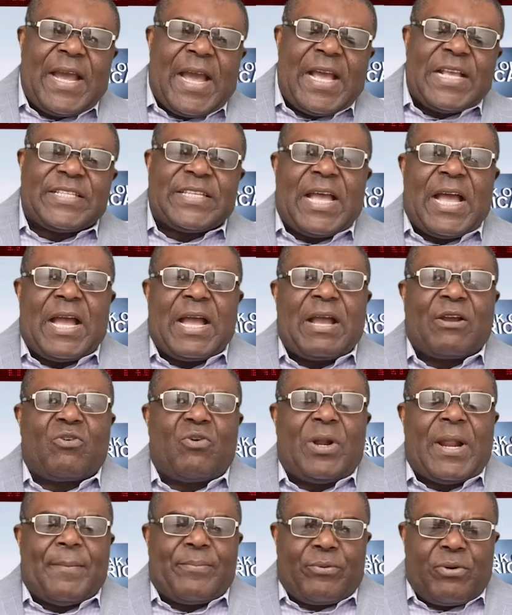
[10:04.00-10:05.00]
guys are
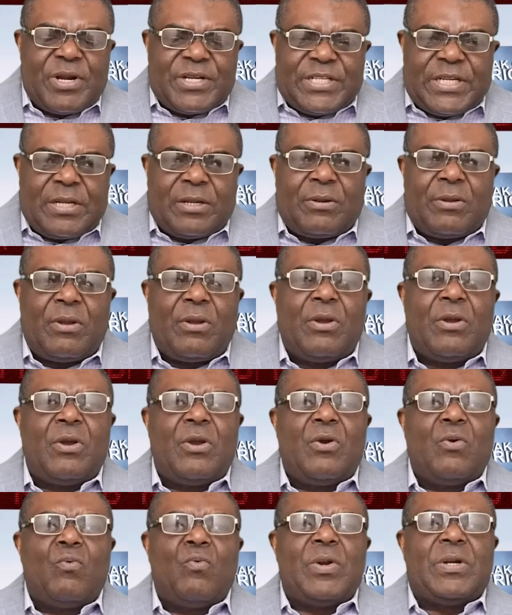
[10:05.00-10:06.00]
collaborating
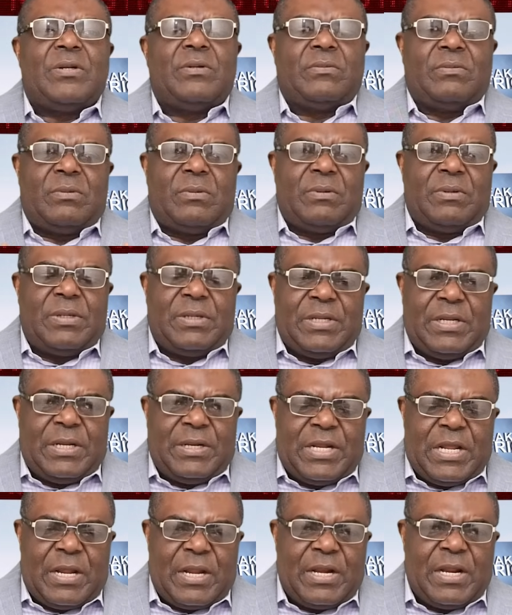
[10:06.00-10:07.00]
with
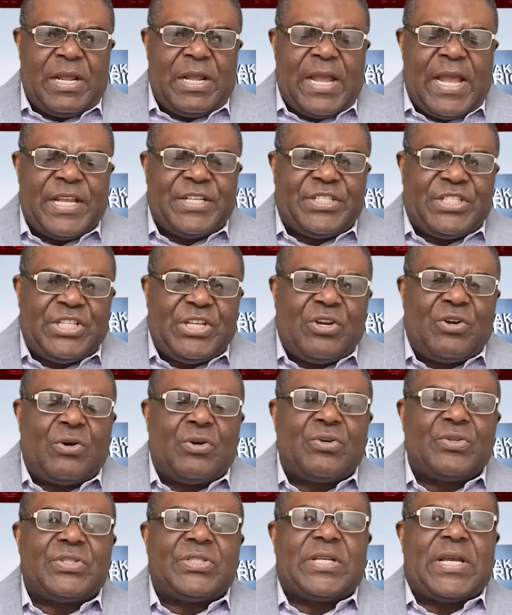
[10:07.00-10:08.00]
the
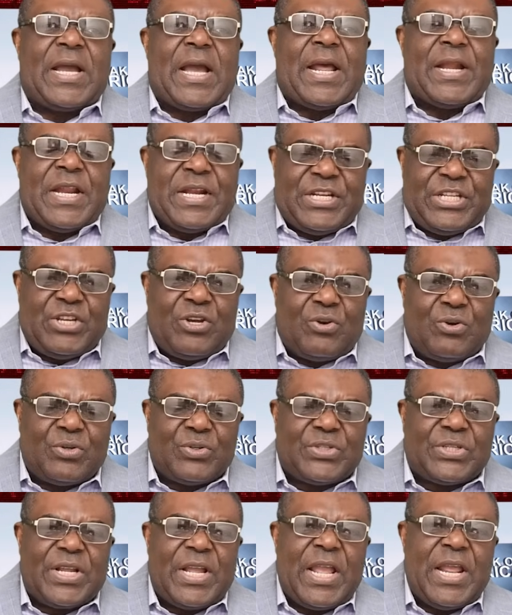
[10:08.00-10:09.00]
HDOs and the
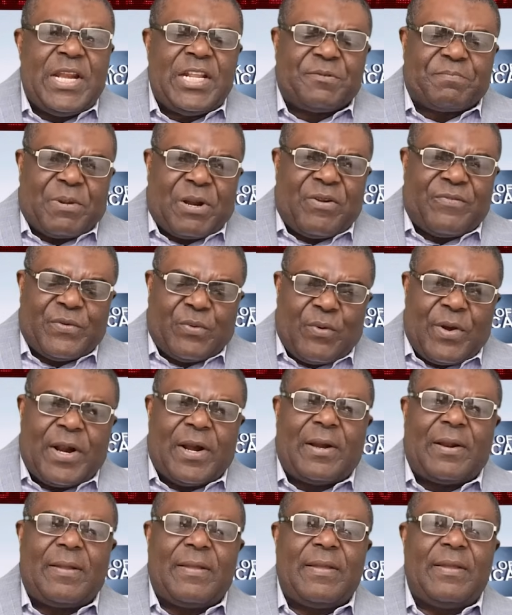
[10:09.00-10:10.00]
DOs in this part of the
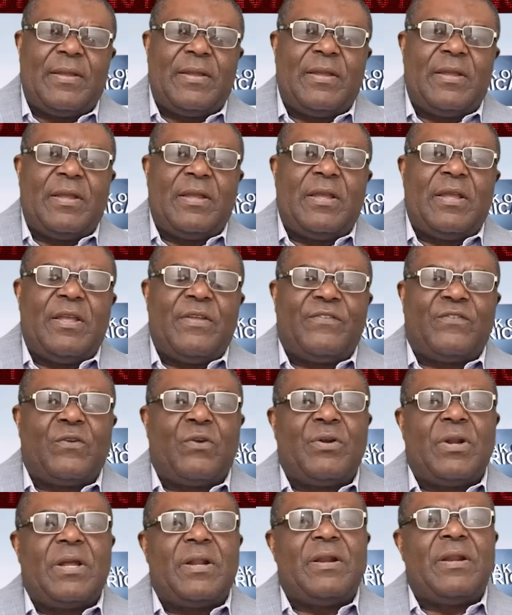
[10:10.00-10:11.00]
world.
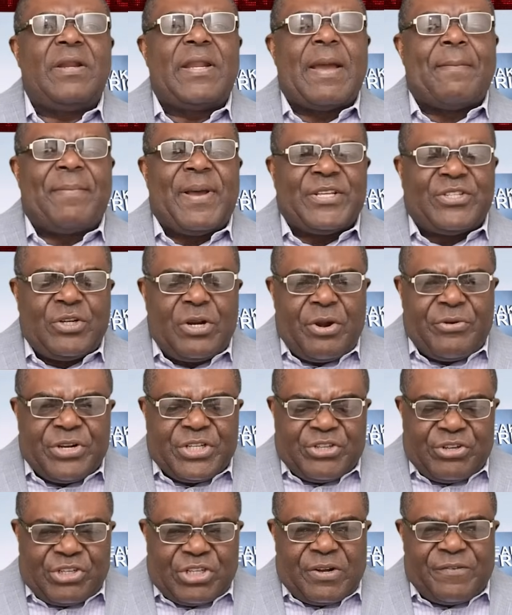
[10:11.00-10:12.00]
So the Ambazonian
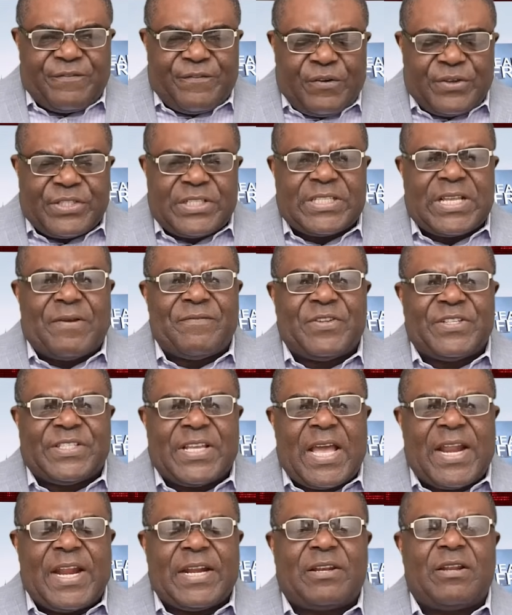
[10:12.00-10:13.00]
Restoration Forces have
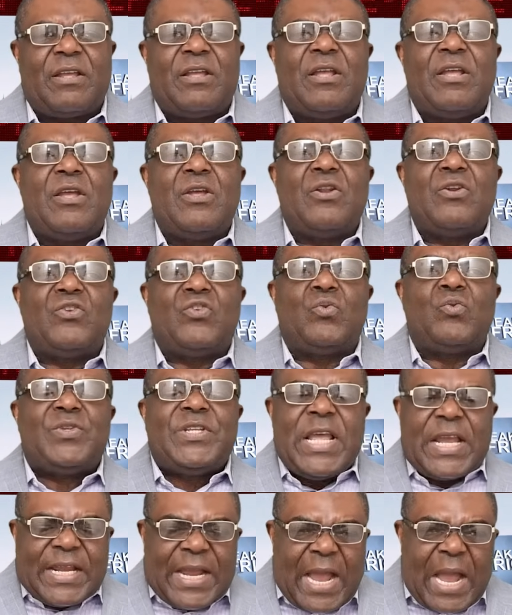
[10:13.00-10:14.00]
decided to
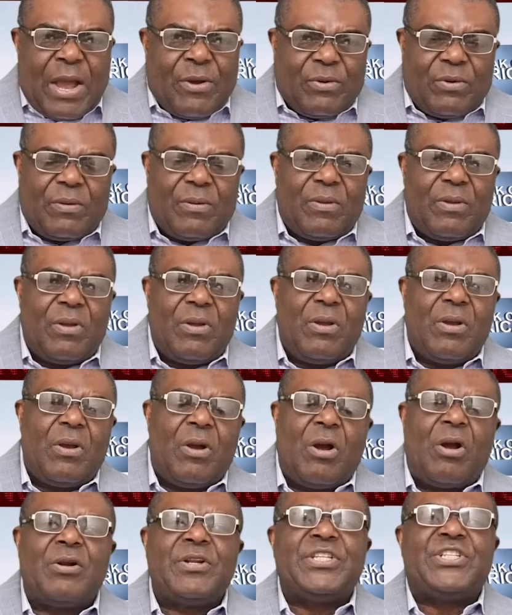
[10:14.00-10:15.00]
take out
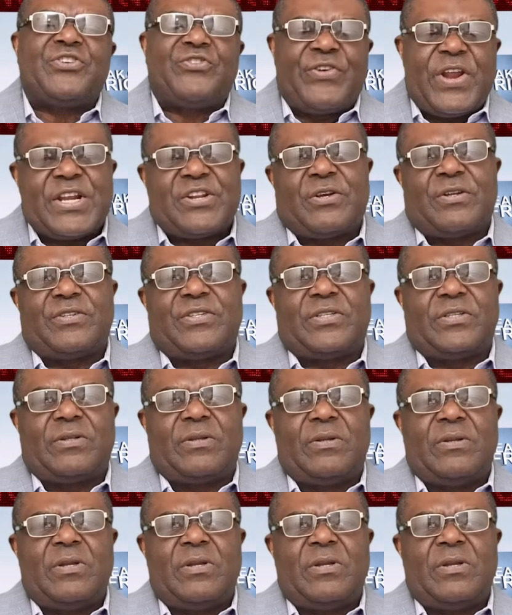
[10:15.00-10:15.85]
all these traitors.